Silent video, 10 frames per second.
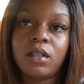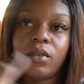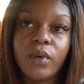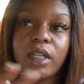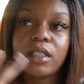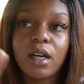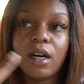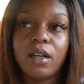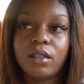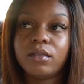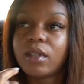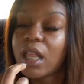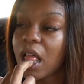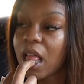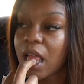what is it
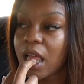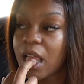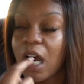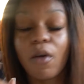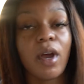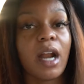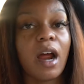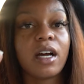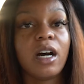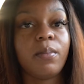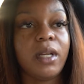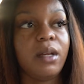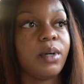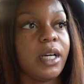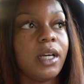called around our company,
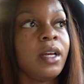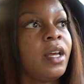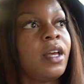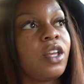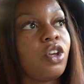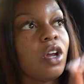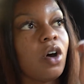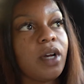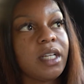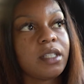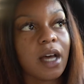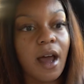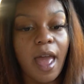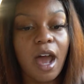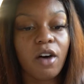but you know it's
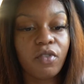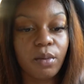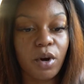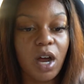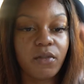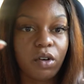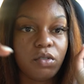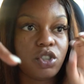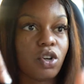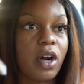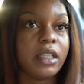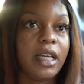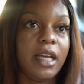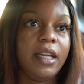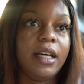Alpha, Bravo,
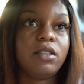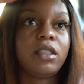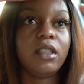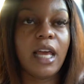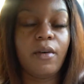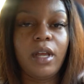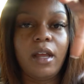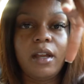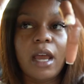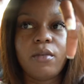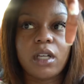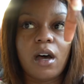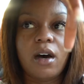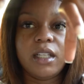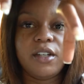Charlie, and Delta. Like, we they was
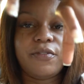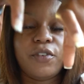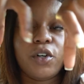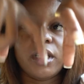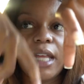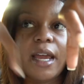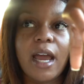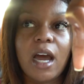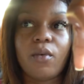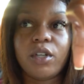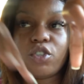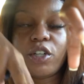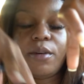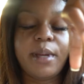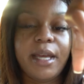all in four. Like, our
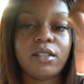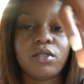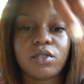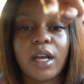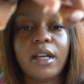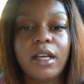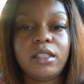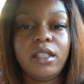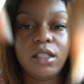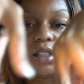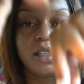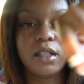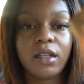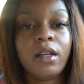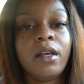drill pads was right next to each
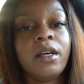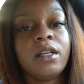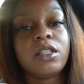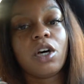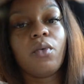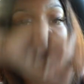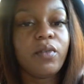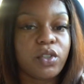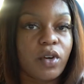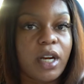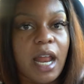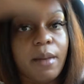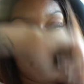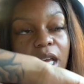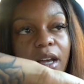other, so we was running
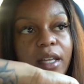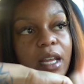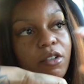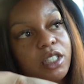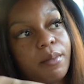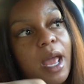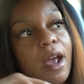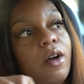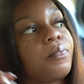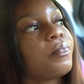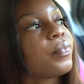that block, and there was a mile.